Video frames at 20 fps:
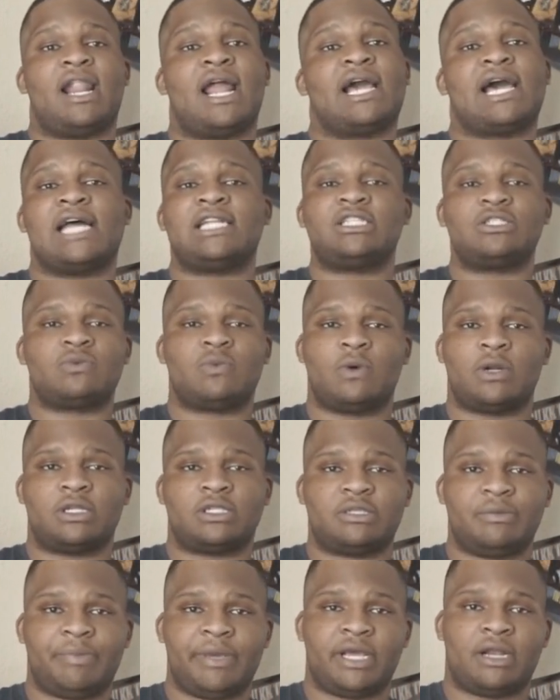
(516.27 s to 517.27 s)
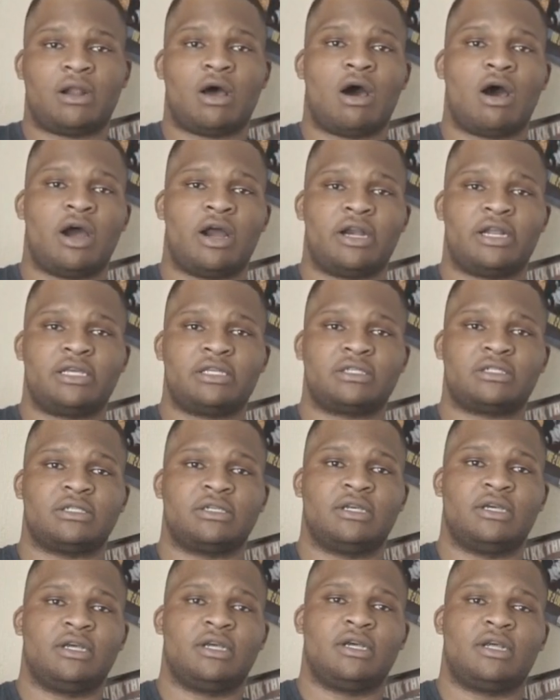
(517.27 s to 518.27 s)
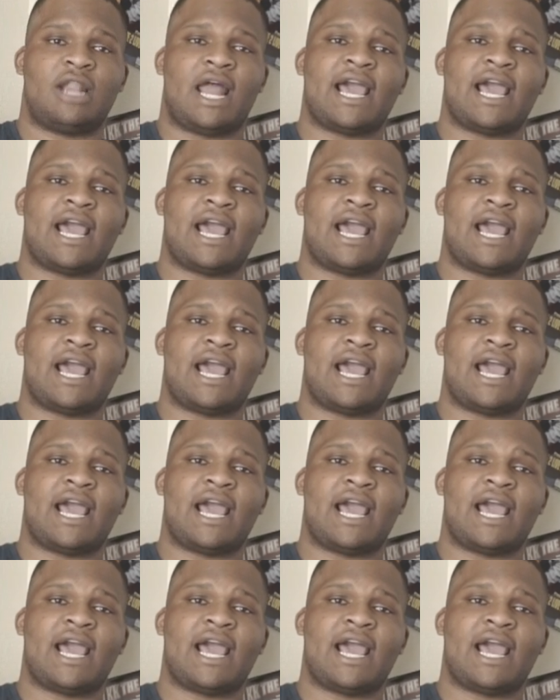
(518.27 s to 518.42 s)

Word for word: Like I just wanted to be an artist. Right.